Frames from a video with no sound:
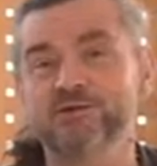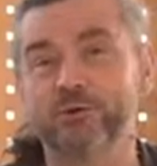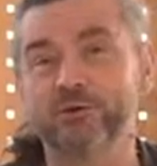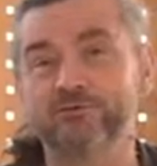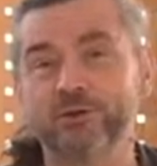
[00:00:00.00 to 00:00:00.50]

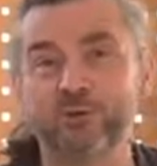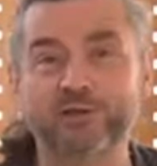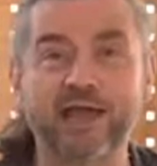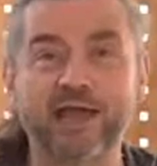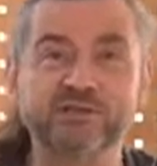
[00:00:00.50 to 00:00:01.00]
So if
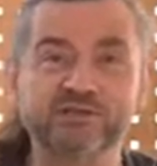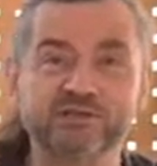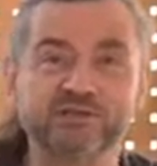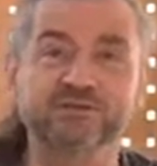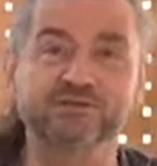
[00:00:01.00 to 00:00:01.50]
anyone
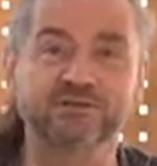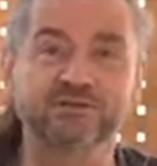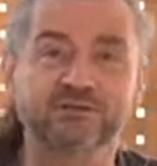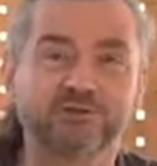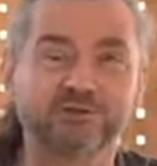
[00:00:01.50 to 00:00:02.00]
catches this
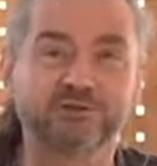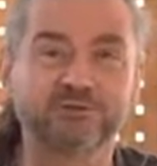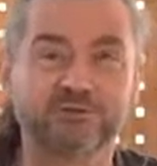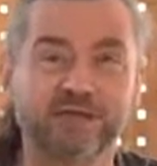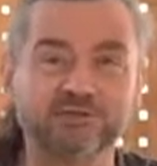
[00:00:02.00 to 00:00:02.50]
and
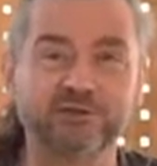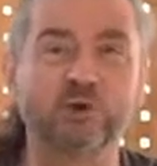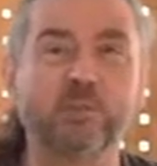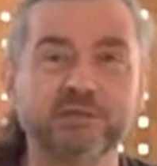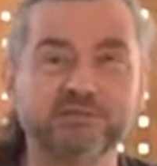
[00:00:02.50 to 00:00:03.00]
has
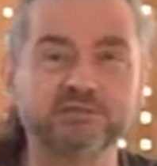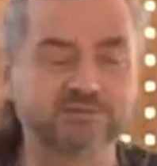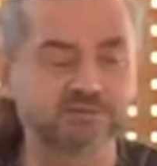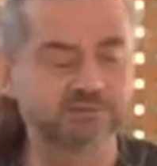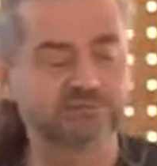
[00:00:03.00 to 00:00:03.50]
any
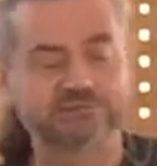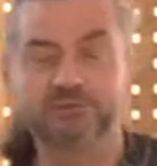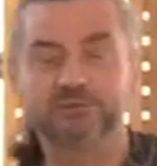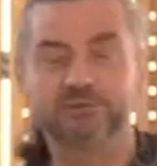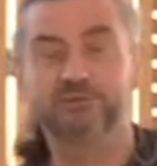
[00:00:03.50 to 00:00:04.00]
comments
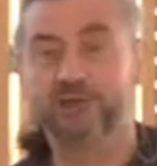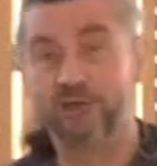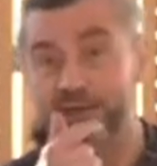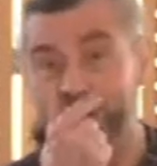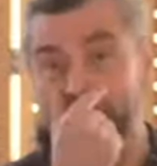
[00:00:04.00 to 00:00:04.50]
on
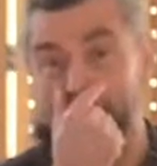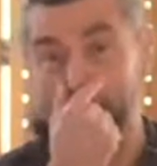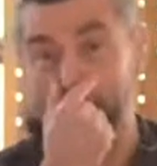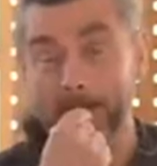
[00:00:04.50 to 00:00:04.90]
the idea,